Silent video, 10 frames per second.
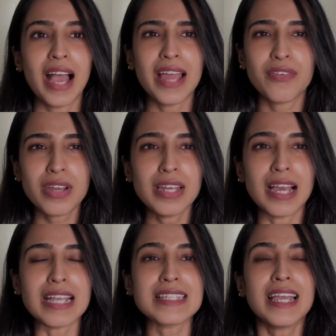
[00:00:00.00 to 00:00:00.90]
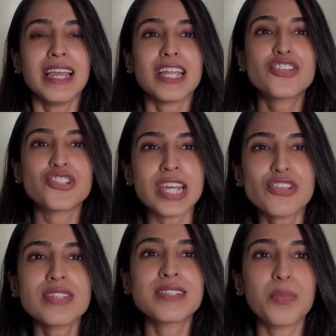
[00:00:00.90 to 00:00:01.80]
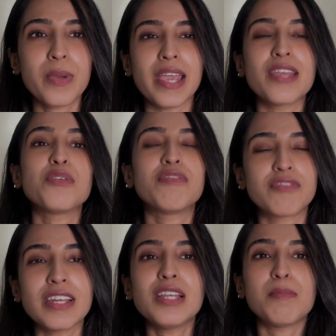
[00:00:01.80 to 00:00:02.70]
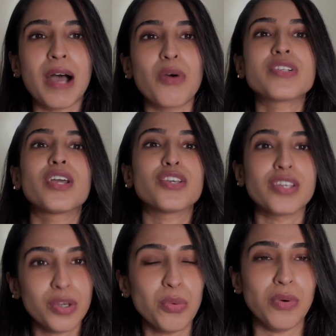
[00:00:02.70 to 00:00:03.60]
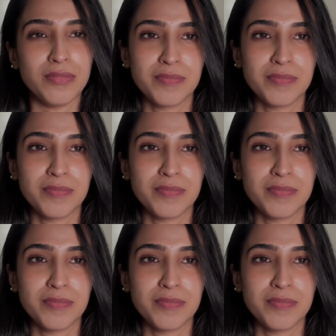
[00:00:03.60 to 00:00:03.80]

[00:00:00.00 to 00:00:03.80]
I realized it changes the way you feel about you.